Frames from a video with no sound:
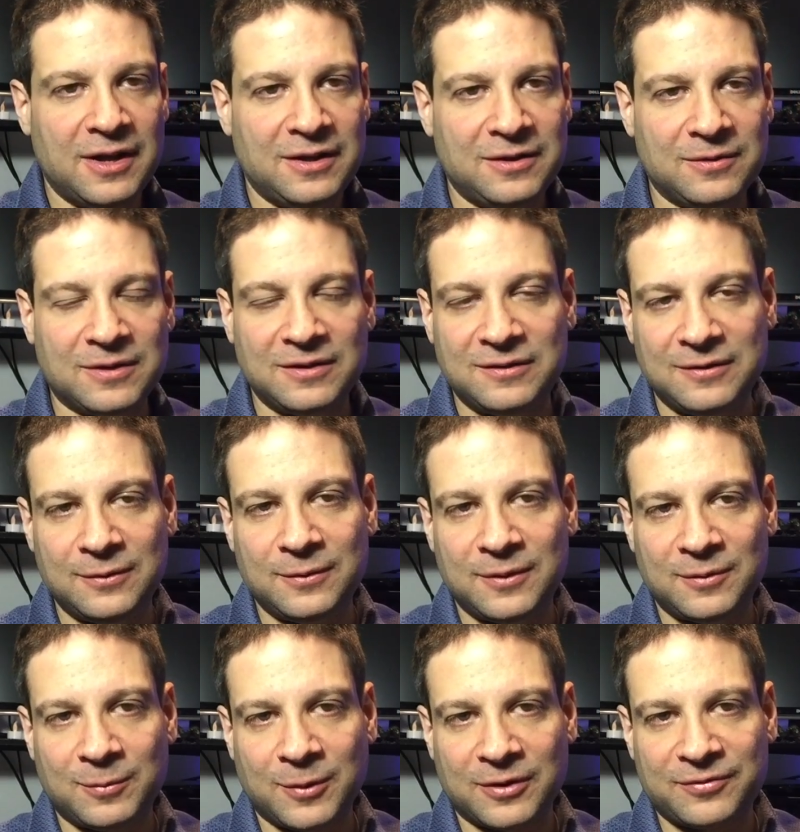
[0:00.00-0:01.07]
You can do
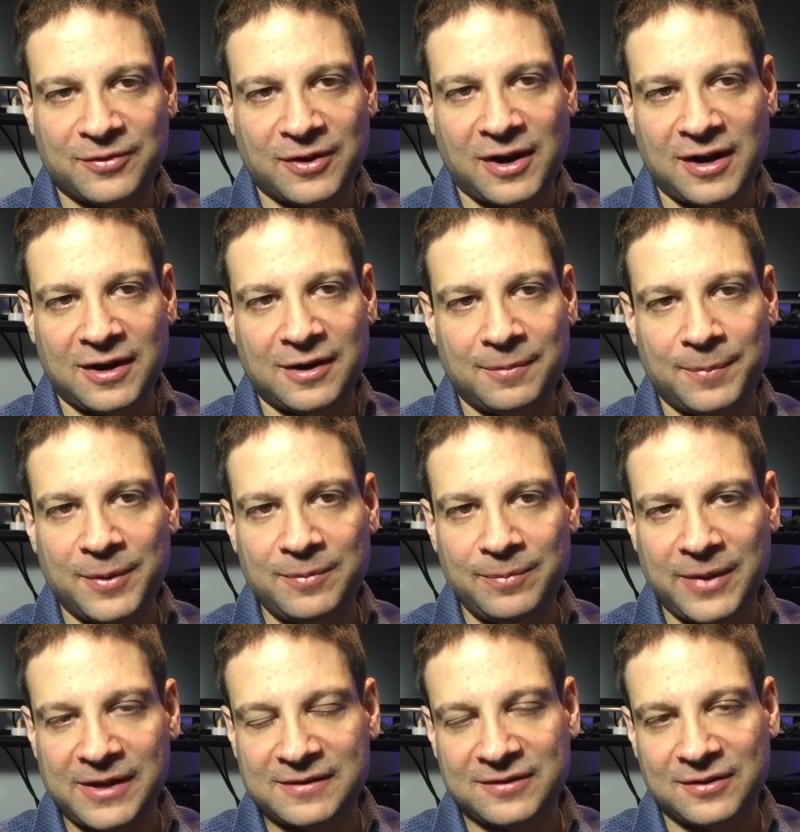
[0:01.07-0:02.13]
a work for hire, but
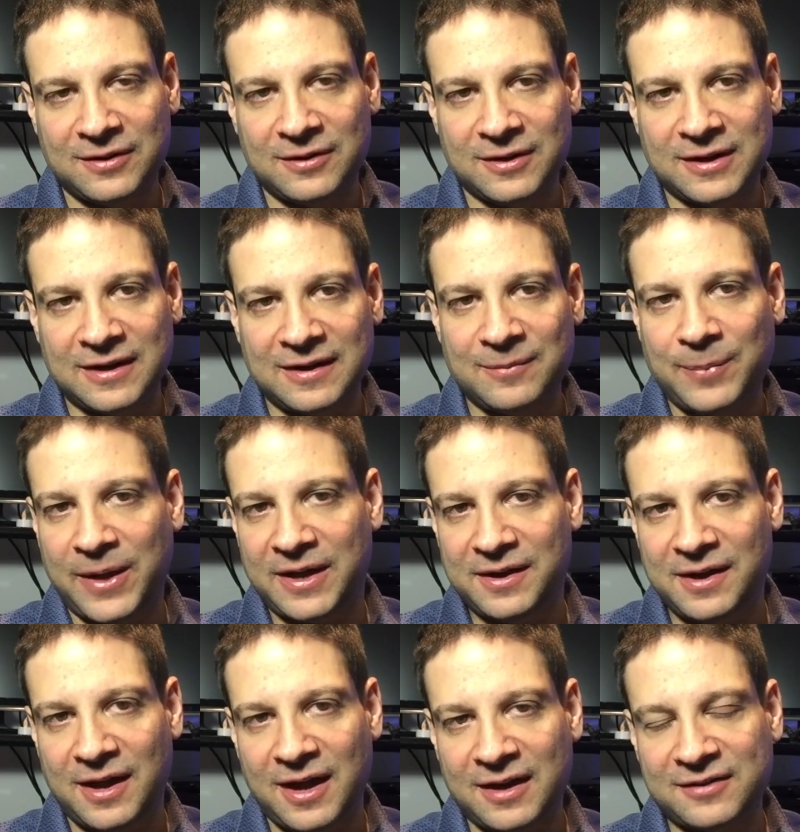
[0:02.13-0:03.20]
make sure you're getting
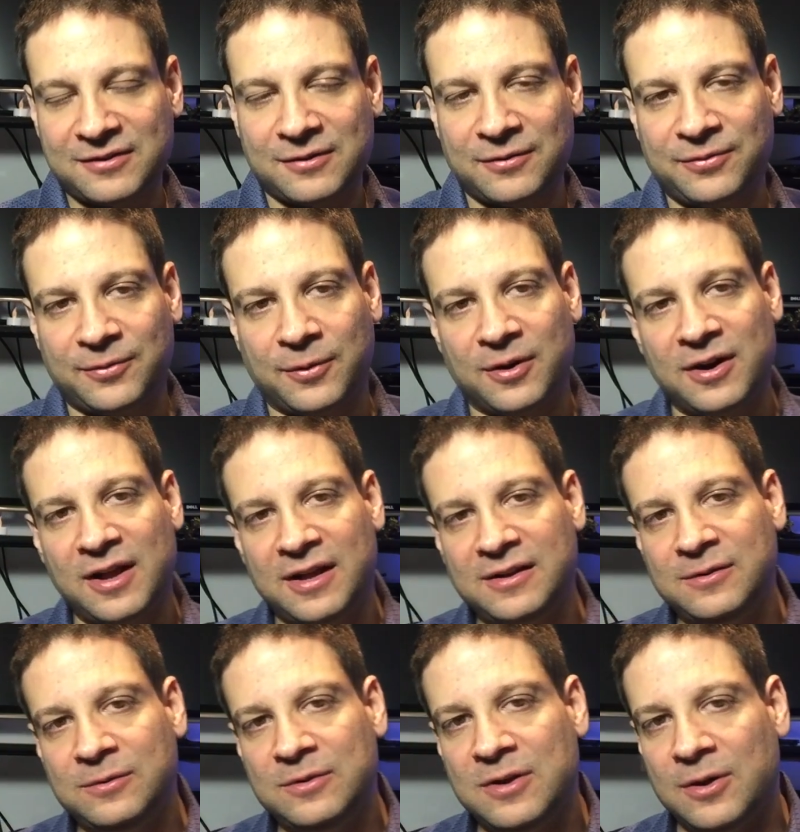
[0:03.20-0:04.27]
paid extra for it and
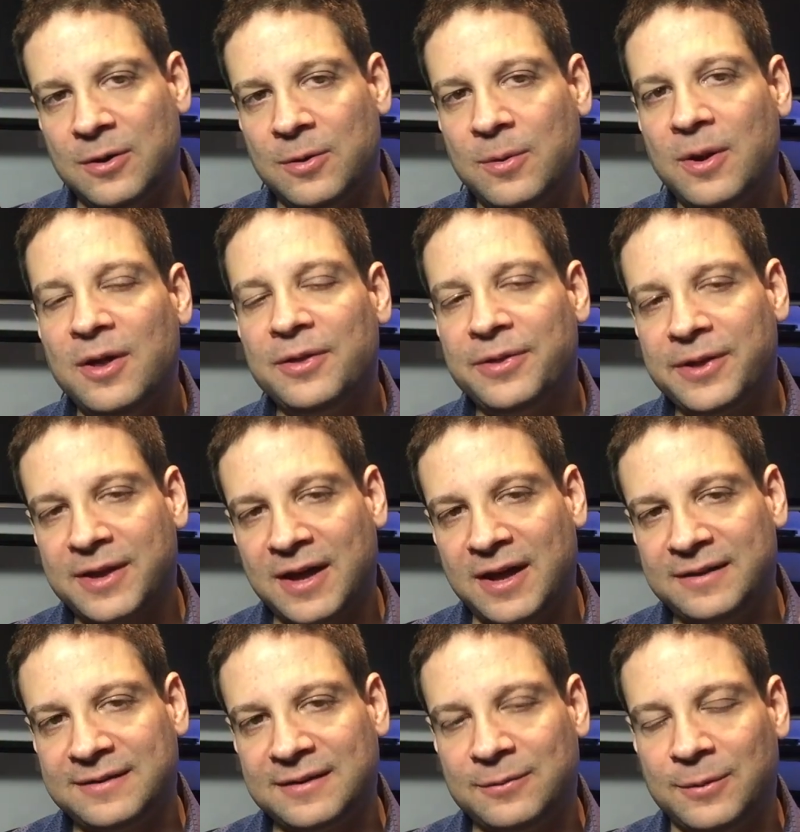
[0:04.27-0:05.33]
you know the
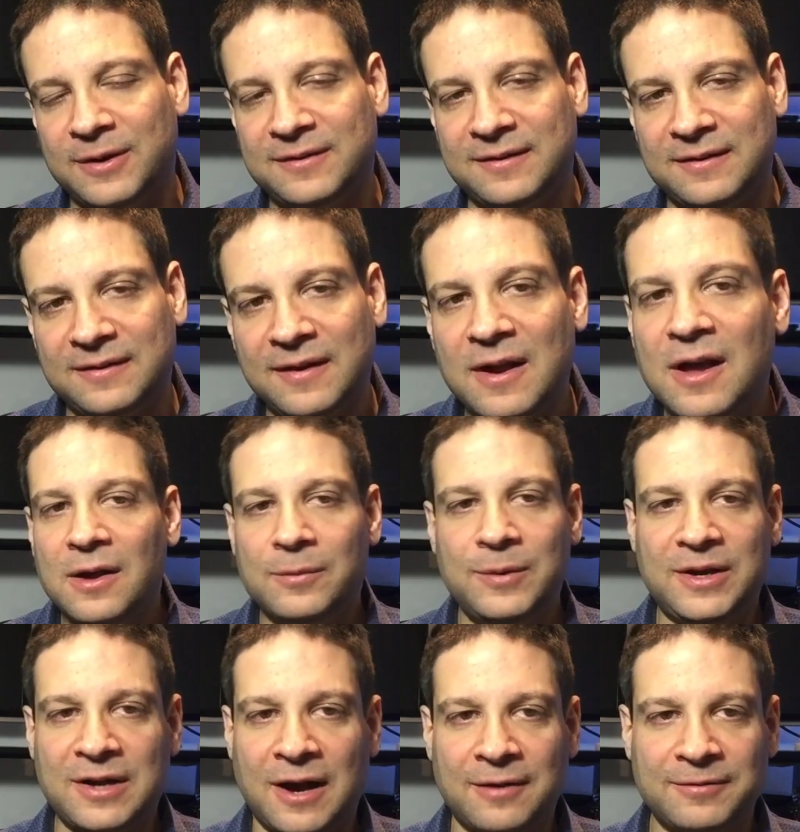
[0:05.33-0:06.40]
consequences.
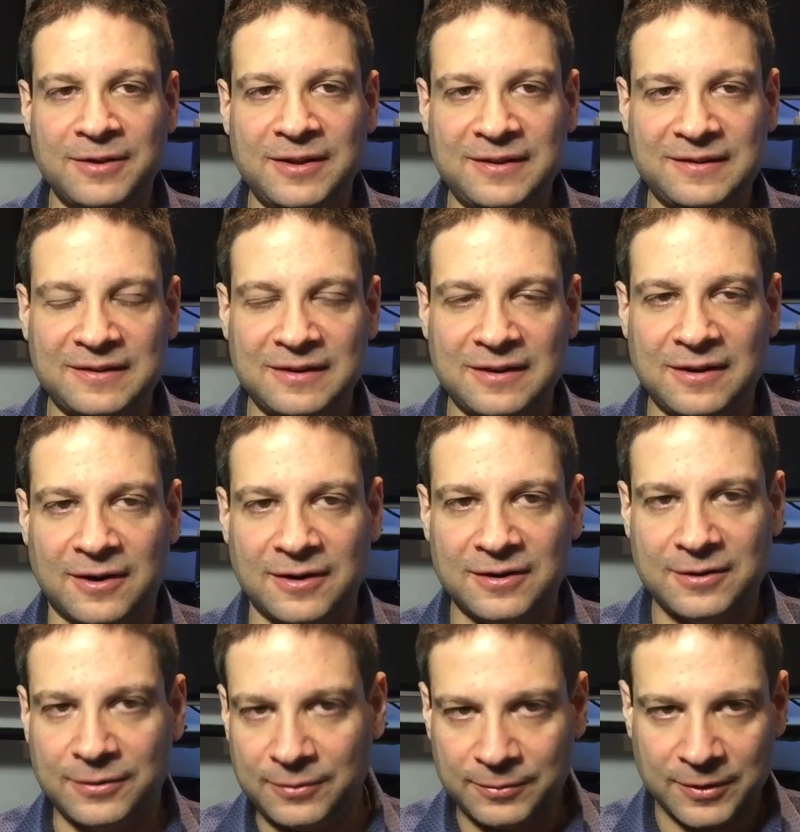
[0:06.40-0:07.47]
We cover this in an
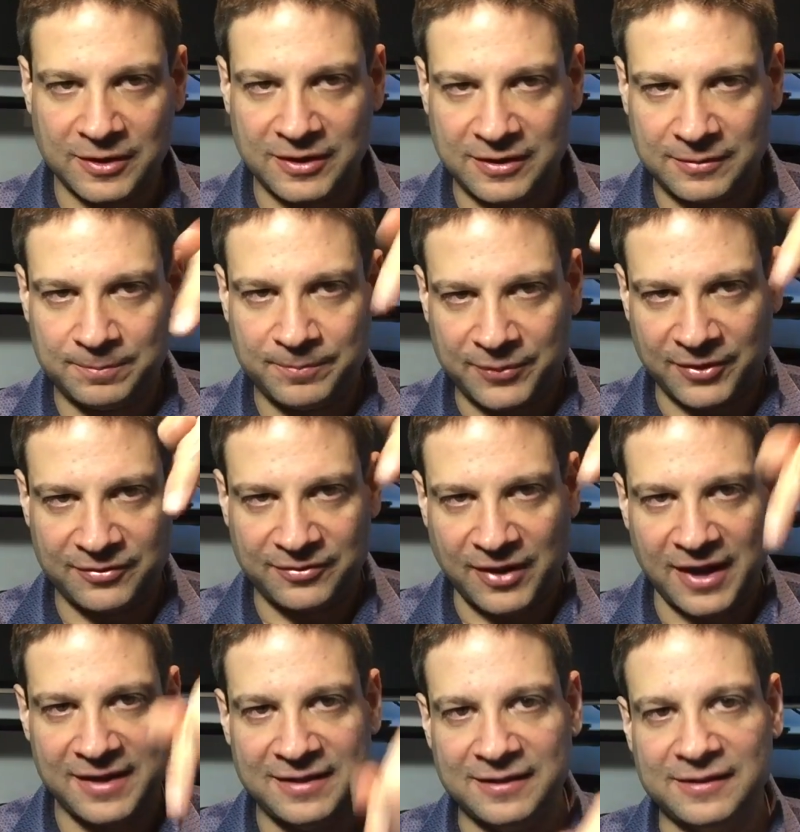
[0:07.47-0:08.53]
article. We're going to
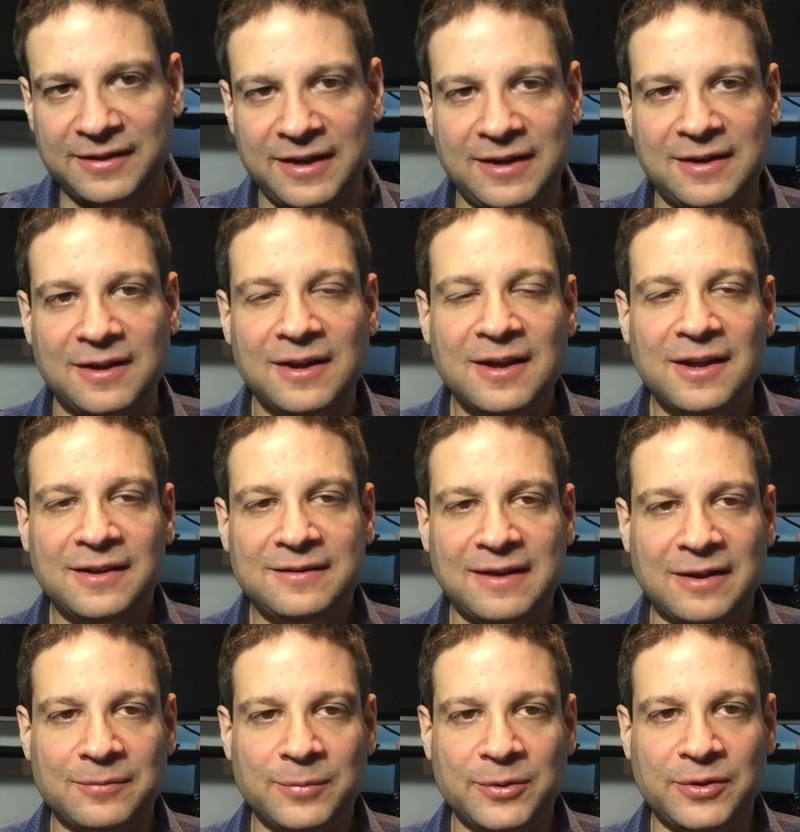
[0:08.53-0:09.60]
provide the link
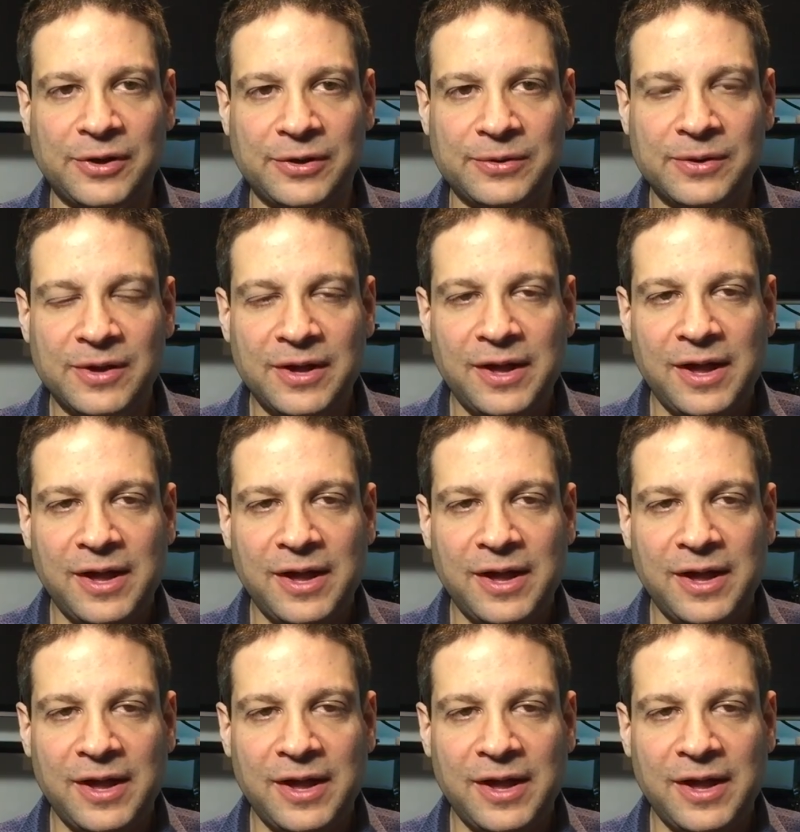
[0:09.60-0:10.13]
down below.